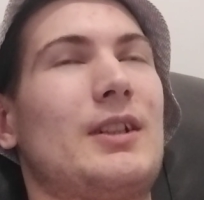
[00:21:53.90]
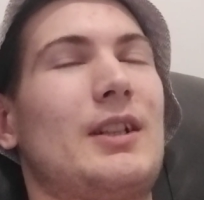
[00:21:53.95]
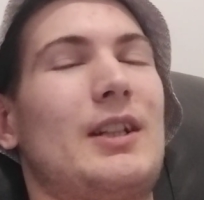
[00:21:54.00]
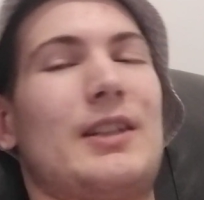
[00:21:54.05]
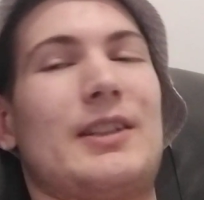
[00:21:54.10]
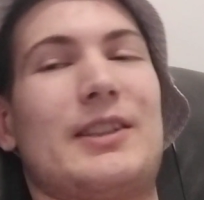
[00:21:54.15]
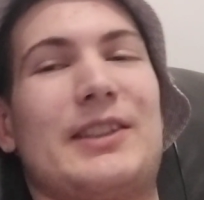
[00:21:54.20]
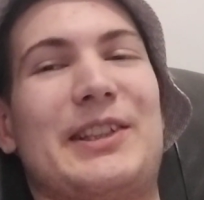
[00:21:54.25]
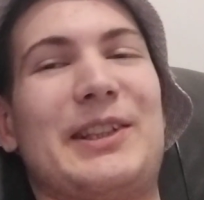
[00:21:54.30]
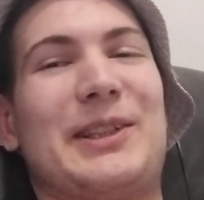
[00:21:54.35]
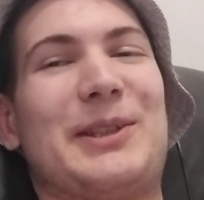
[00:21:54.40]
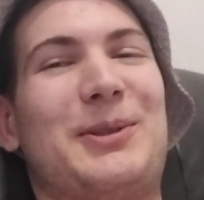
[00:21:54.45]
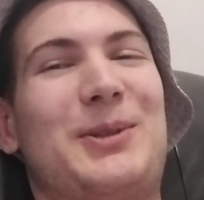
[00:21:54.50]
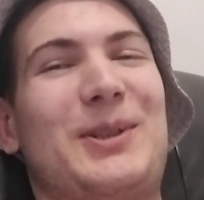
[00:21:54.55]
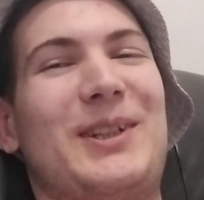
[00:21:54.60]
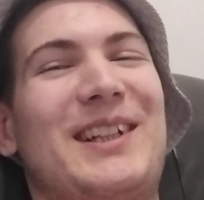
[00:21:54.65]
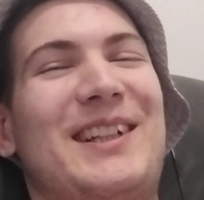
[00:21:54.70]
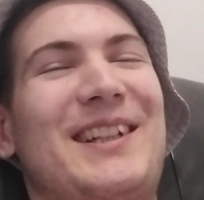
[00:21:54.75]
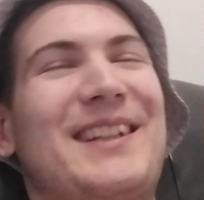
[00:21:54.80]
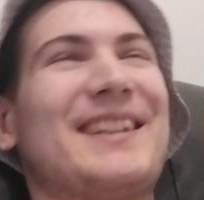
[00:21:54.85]
anything
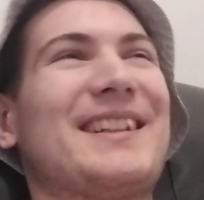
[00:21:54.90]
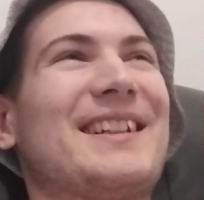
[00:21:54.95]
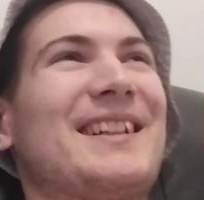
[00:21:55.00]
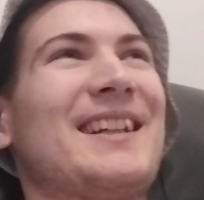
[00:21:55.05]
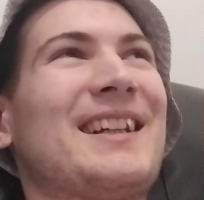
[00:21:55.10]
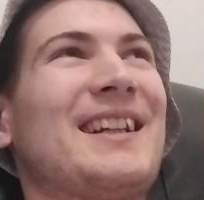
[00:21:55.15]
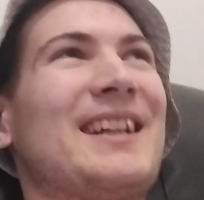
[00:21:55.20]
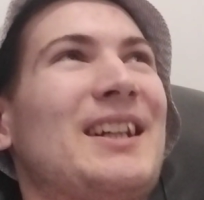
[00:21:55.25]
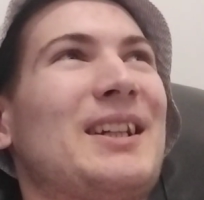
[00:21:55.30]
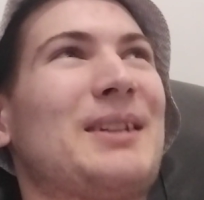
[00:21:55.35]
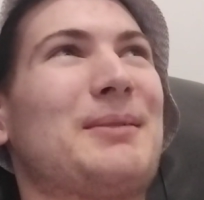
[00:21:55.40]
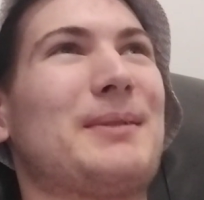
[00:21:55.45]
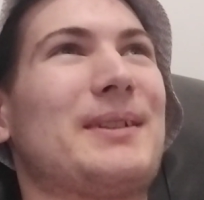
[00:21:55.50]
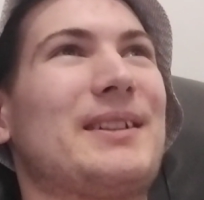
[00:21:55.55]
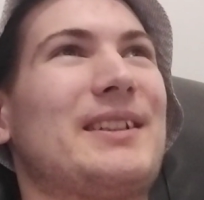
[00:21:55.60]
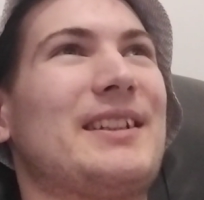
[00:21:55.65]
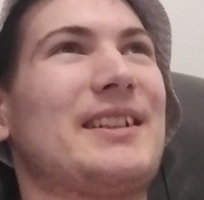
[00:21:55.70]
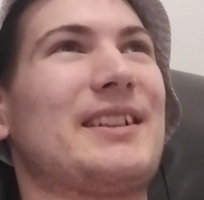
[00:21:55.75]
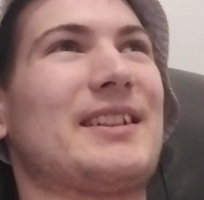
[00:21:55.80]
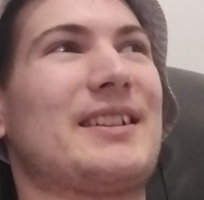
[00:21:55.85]
really,
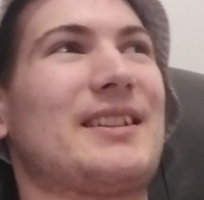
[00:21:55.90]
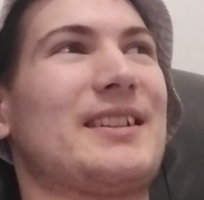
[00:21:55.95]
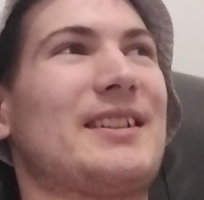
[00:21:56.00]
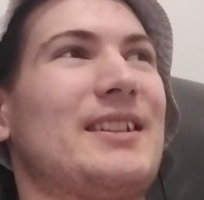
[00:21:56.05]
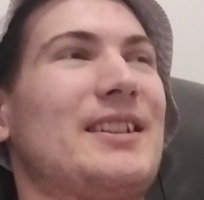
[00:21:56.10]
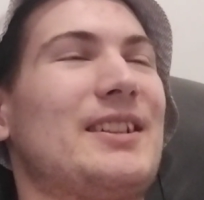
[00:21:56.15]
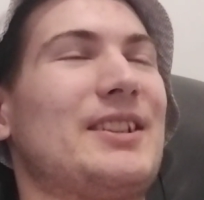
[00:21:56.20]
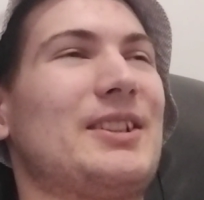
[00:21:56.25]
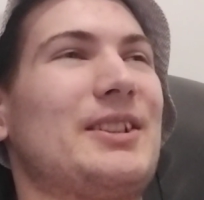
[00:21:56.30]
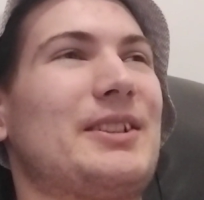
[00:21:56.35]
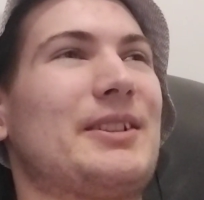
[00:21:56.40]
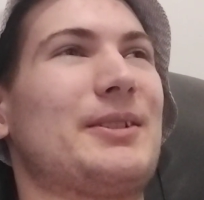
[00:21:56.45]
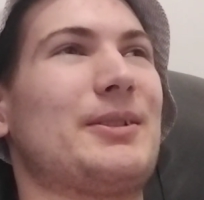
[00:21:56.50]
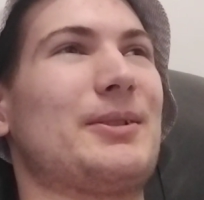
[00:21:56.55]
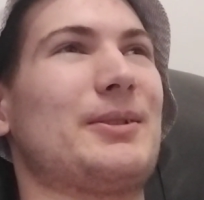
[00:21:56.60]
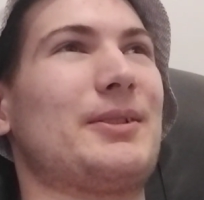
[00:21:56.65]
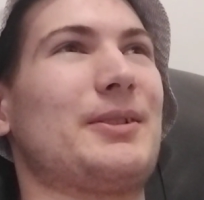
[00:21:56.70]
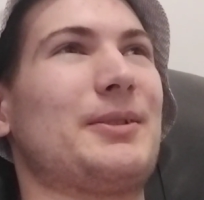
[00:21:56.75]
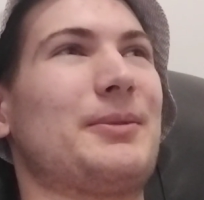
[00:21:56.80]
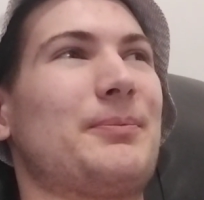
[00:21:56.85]
but that's another
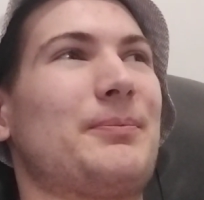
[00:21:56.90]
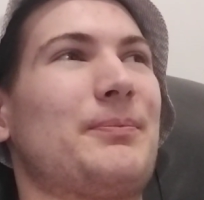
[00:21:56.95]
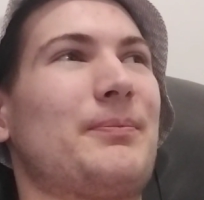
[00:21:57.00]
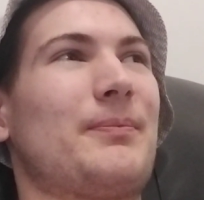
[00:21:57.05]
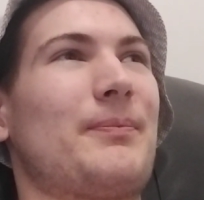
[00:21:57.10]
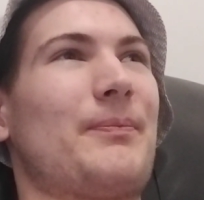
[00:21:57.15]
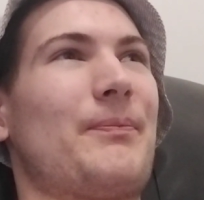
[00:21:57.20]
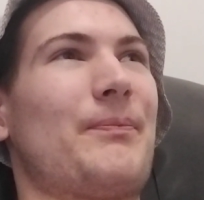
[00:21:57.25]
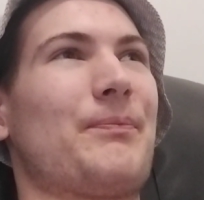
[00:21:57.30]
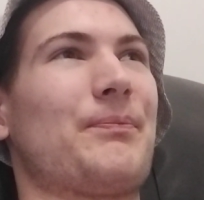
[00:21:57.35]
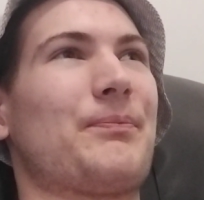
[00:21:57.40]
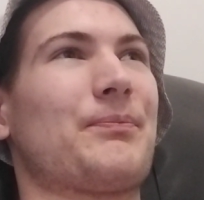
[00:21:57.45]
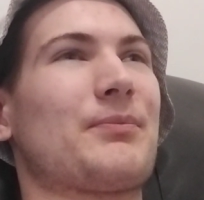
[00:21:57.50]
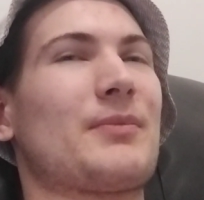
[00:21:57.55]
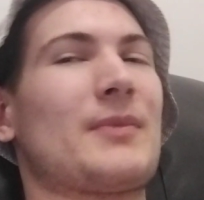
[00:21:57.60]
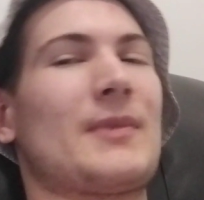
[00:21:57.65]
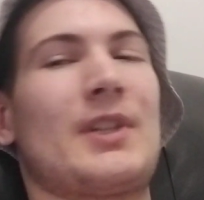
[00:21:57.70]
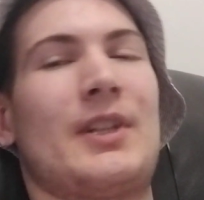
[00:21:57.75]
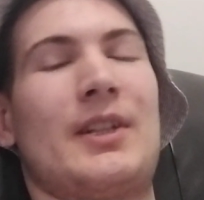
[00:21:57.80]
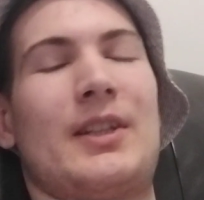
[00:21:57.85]
story.
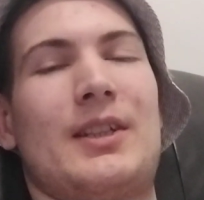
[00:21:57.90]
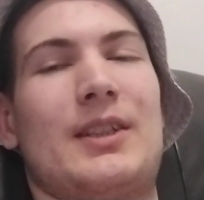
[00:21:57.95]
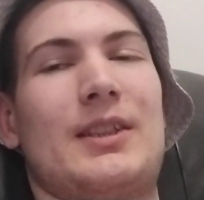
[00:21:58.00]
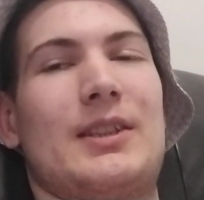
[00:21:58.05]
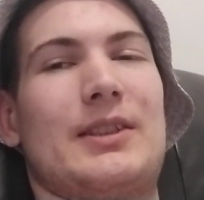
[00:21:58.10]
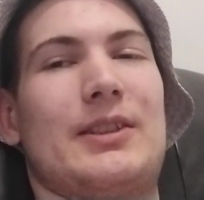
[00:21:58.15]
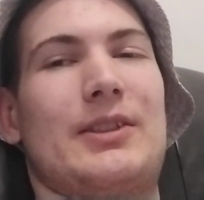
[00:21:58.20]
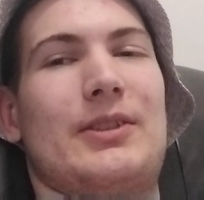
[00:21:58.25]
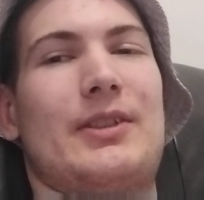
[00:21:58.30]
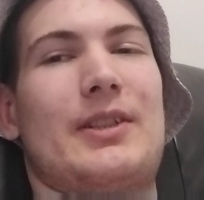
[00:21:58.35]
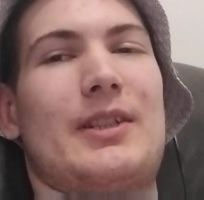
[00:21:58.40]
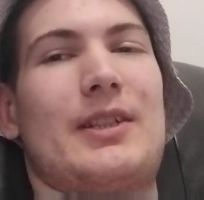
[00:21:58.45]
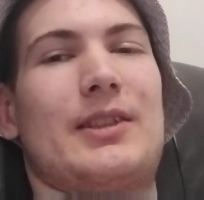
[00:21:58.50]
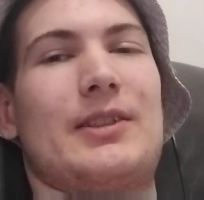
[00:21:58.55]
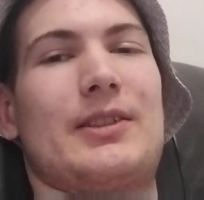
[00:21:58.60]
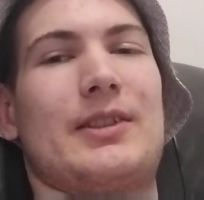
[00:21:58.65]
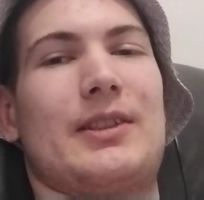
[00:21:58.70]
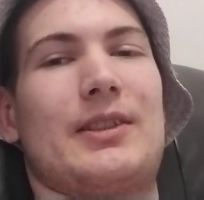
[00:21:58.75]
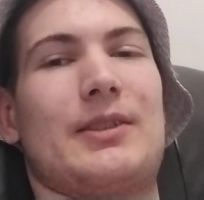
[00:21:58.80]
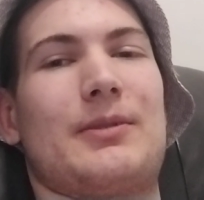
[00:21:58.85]
So yeah,
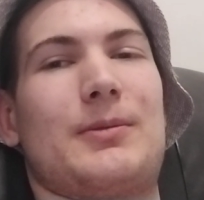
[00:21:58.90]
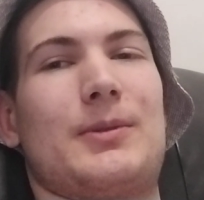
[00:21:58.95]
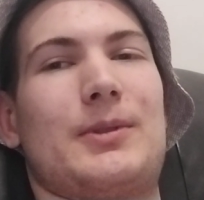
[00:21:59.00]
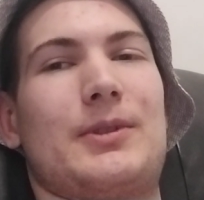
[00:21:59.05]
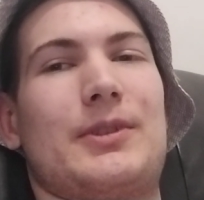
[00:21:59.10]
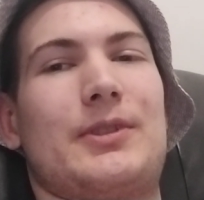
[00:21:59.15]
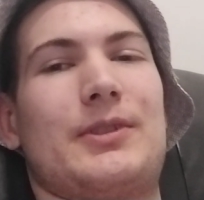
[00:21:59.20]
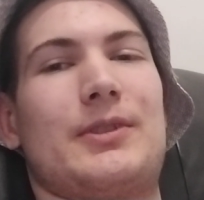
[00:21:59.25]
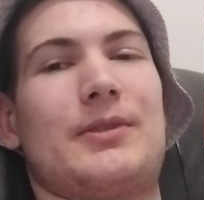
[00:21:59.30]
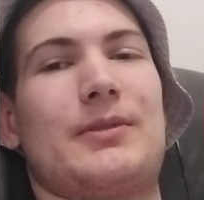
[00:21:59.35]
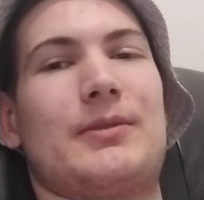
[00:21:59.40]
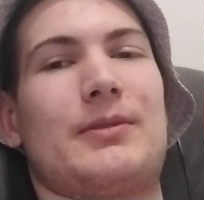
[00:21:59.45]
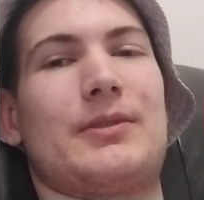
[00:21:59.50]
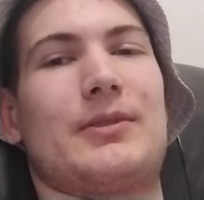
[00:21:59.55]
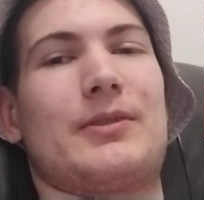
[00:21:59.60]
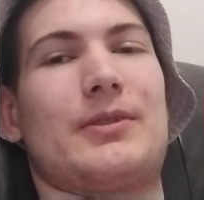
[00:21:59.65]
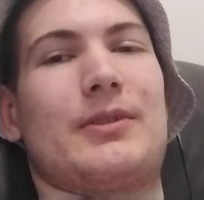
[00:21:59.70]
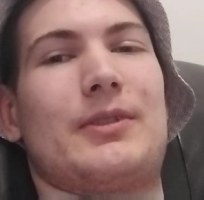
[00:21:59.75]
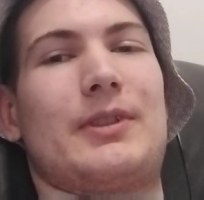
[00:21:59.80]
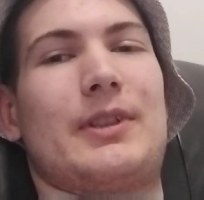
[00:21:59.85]
that was
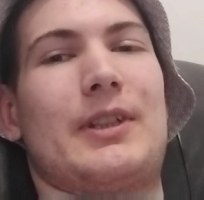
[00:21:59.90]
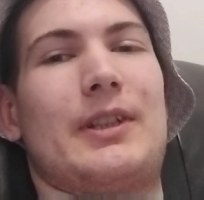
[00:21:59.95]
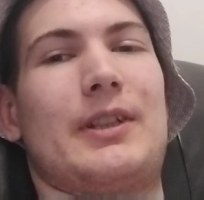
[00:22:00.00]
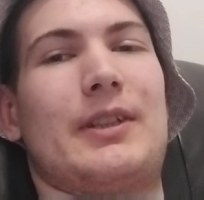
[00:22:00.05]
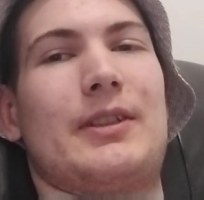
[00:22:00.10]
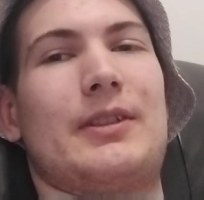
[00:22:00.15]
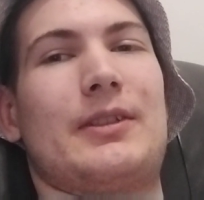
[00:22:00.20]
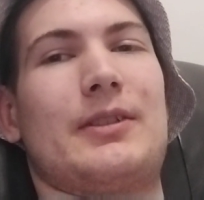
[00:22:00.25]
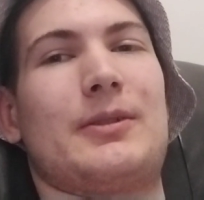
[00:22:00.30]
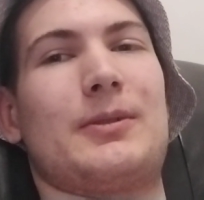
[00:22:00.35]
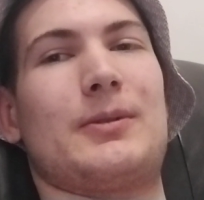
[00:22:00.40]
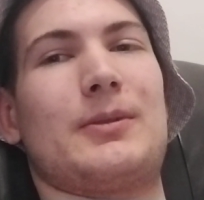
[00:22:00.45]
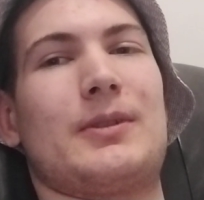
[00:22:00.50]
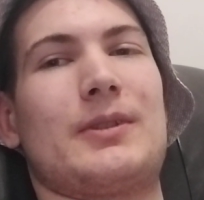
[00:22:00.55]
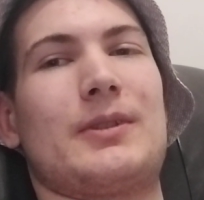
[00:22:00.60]
today.